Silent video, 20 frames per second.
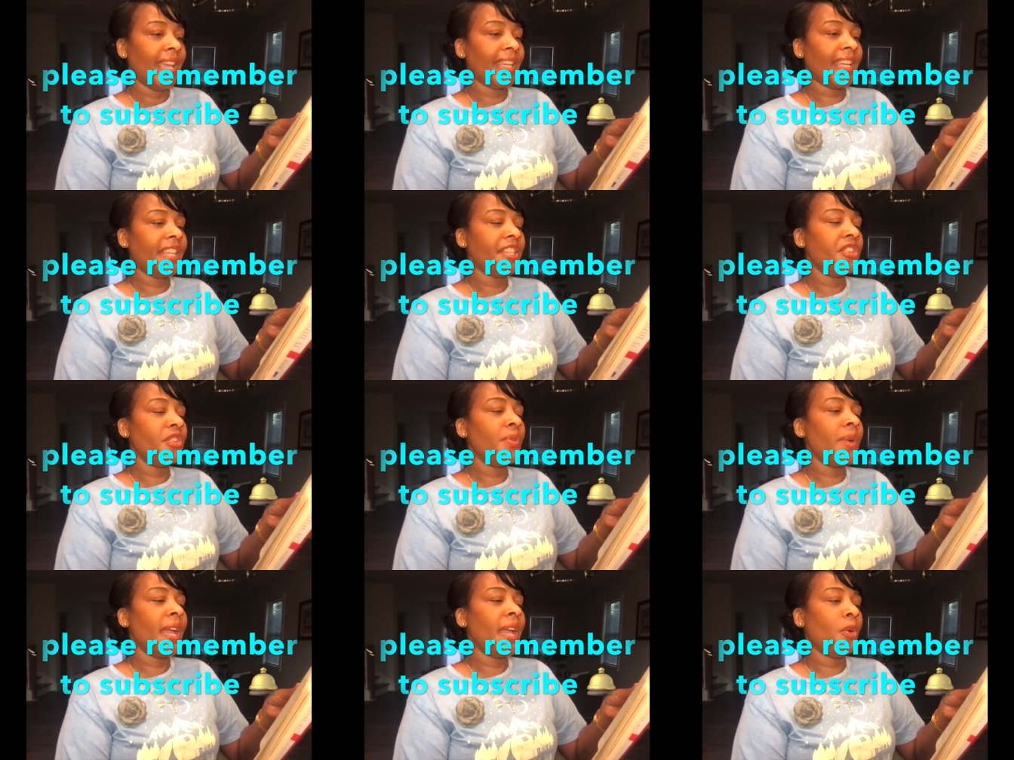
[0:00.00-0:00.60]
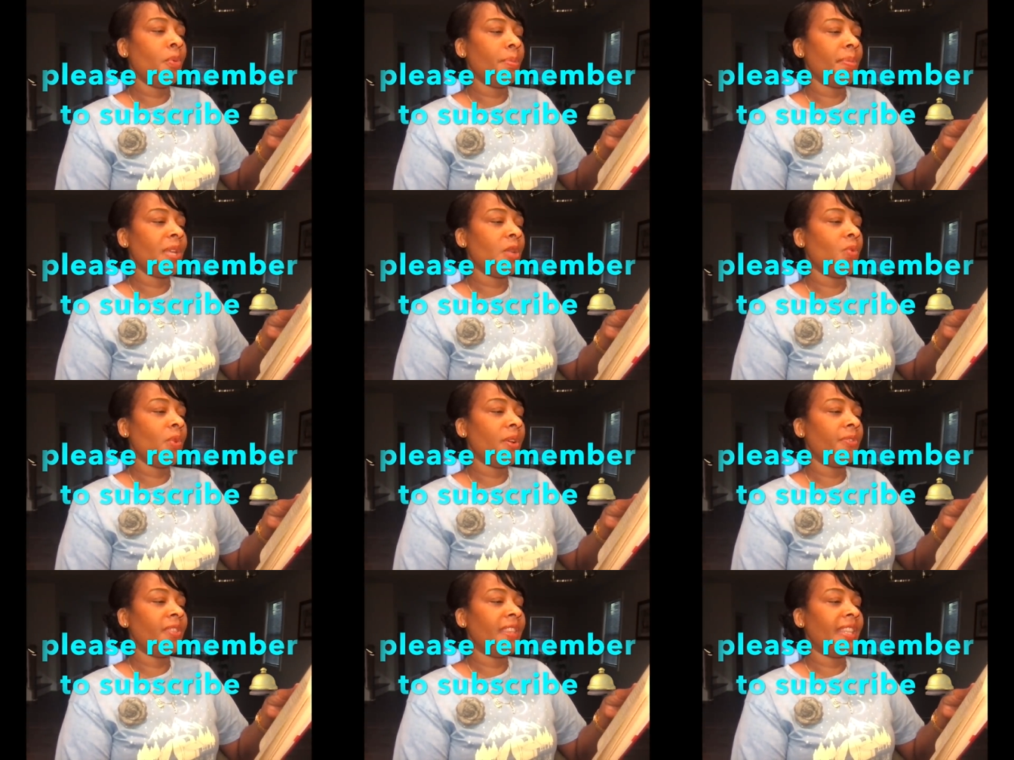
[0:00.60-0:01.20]
can you help me
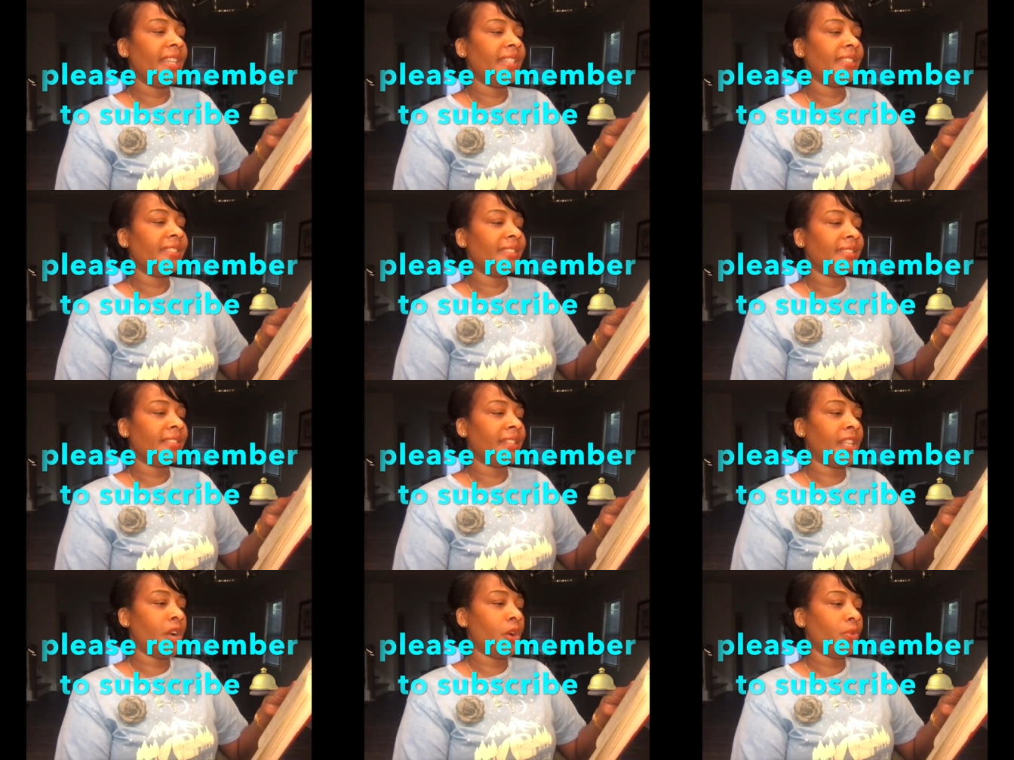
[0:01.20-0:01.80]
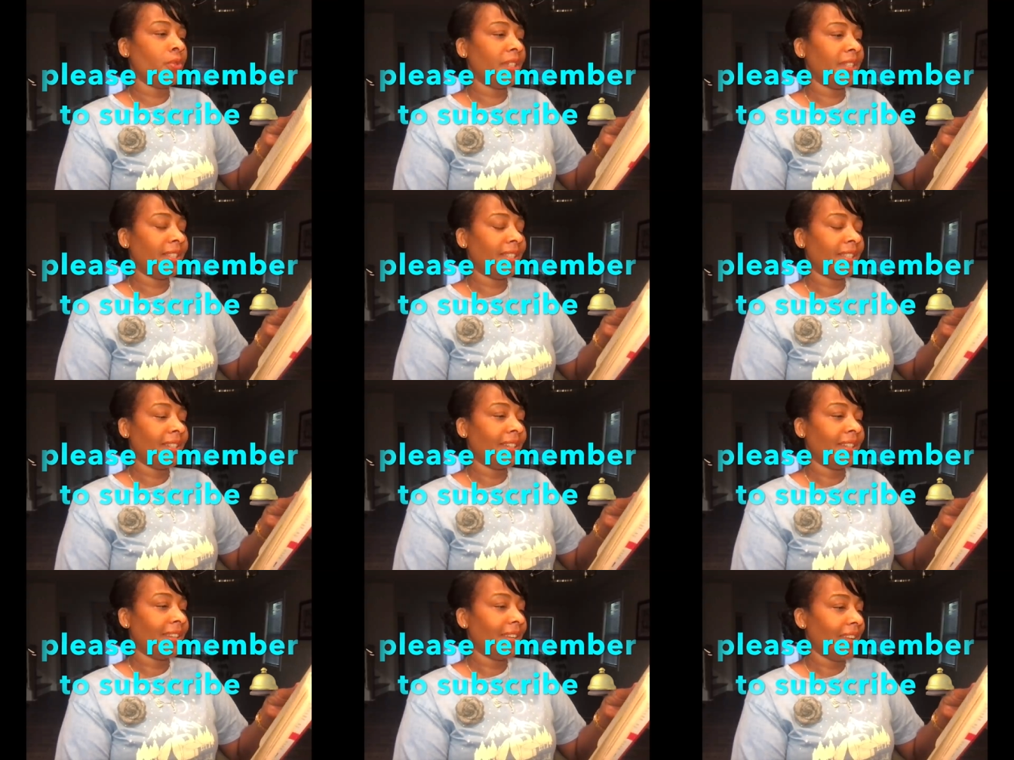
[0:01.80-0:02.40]
with this note,
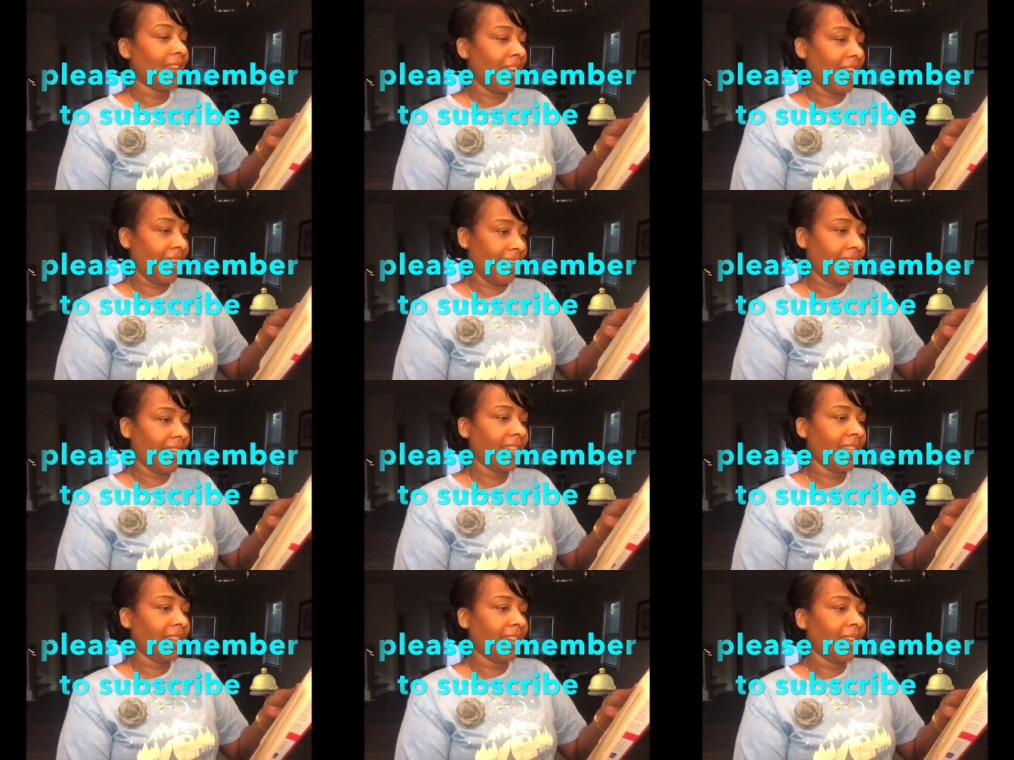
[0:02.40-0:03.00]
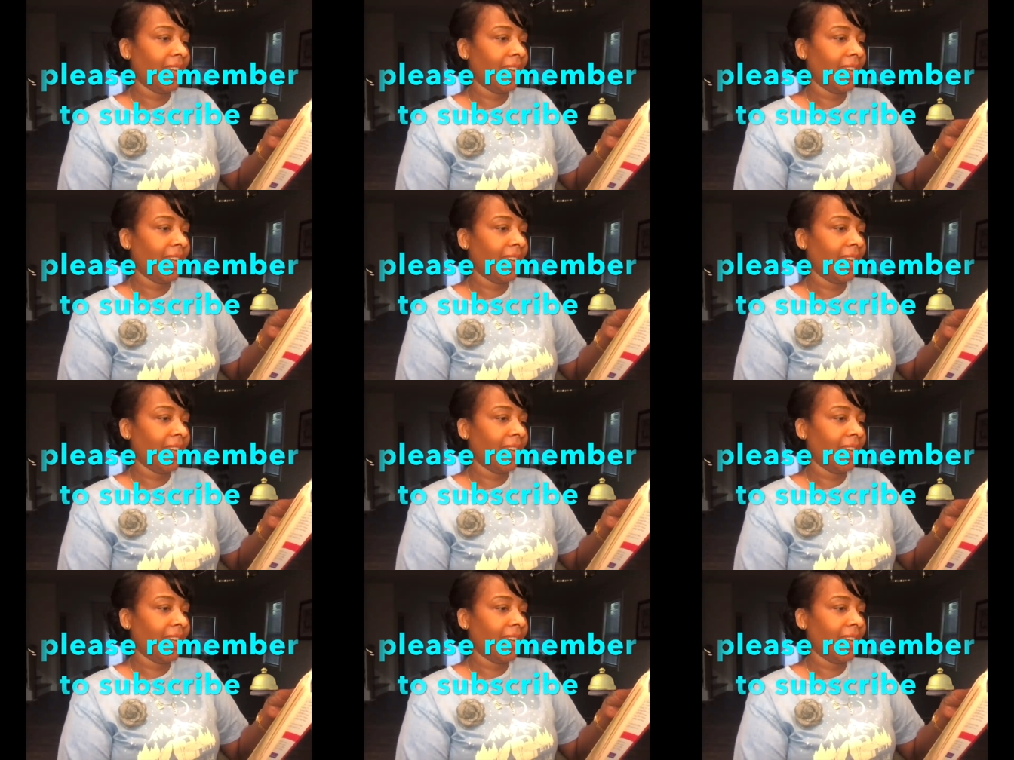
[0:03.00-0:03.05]
honey?